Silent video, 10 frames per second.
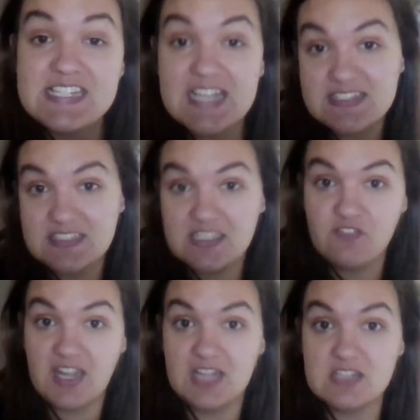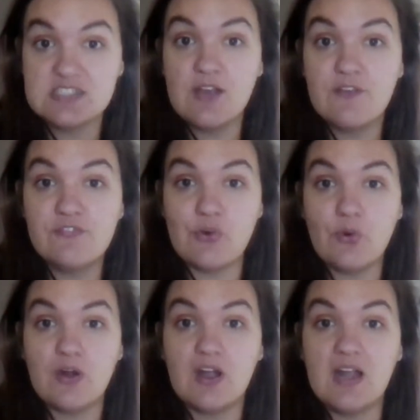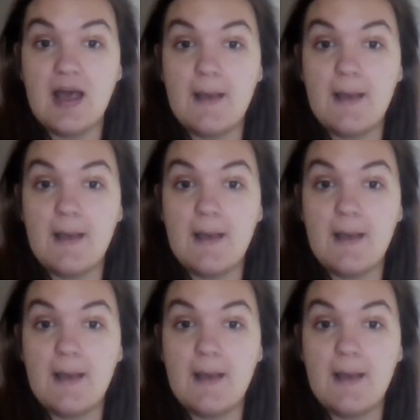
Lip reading: days in advance for